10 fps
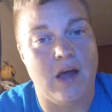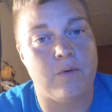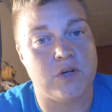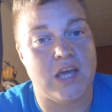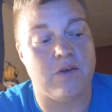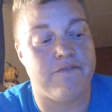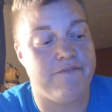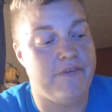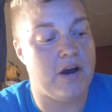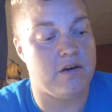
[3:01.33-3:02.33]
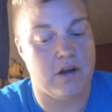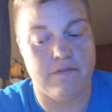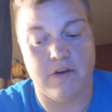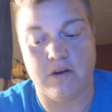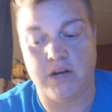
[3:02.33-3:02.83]
that would get very,
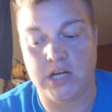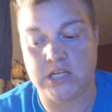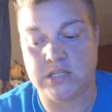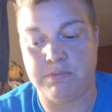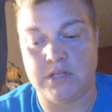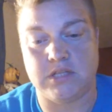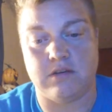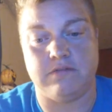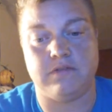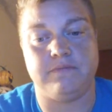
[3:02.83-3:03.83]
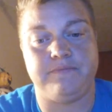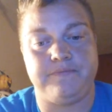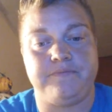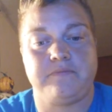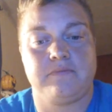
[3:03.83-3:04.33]
very expensive.
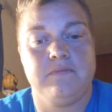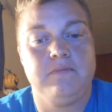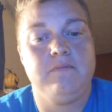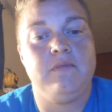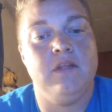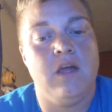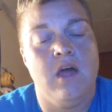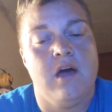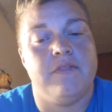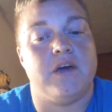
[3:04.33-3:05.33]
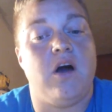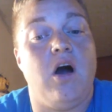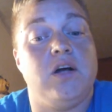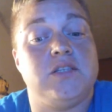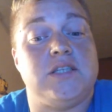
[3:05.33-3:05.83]
The
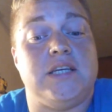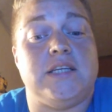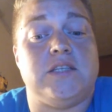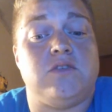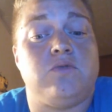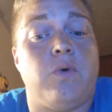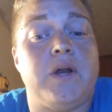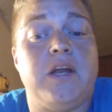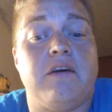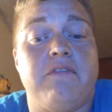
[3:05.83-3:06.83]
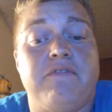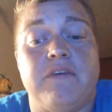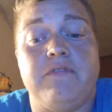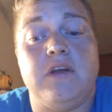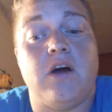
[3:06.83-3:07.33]
cost is $20 to
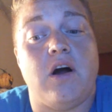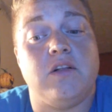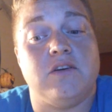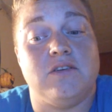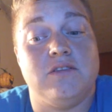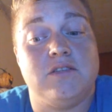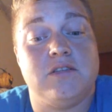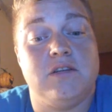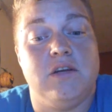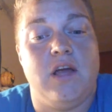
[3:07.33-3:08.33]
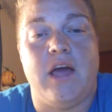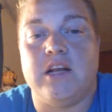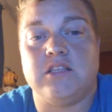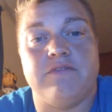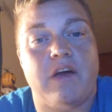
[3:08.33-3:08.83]
$50,
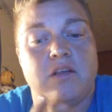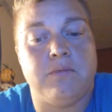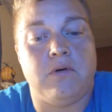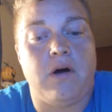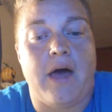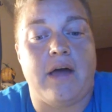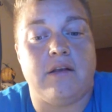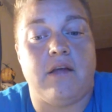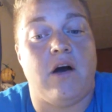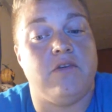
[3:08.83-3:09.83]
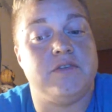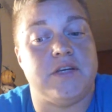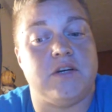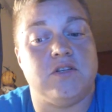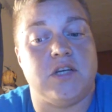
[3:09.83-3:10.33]
and it's available at health
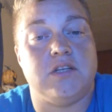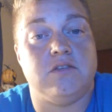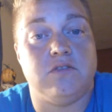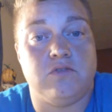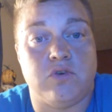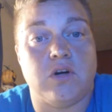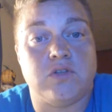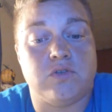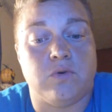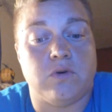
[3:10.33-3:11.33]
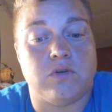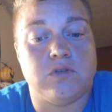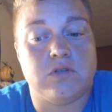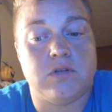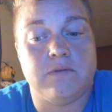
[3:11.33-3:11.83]
centers and
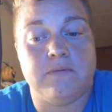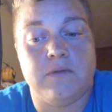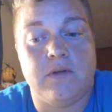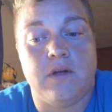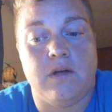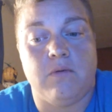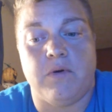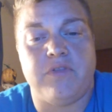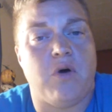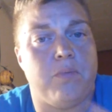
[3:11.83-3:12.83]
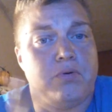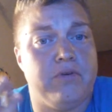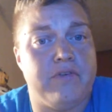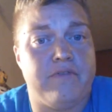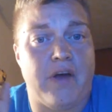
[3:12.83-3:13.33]
drugstores with no
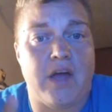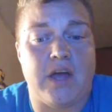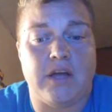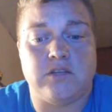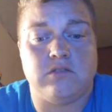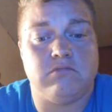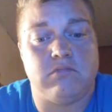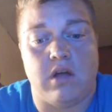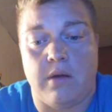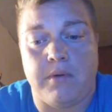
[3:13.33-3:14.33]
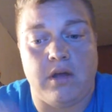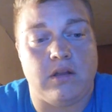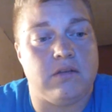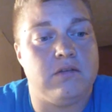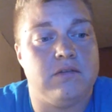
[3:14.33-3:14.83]
proof of age. I
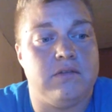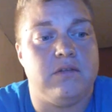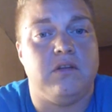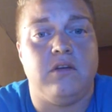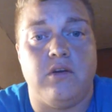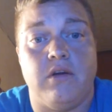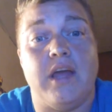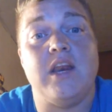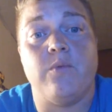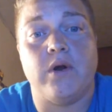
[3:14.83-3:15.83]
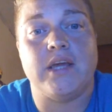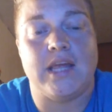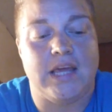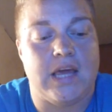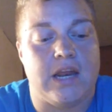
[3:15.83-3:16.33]
mean, anyone
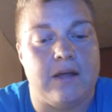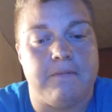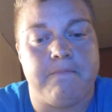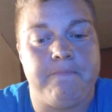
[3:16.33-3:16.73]
can get it.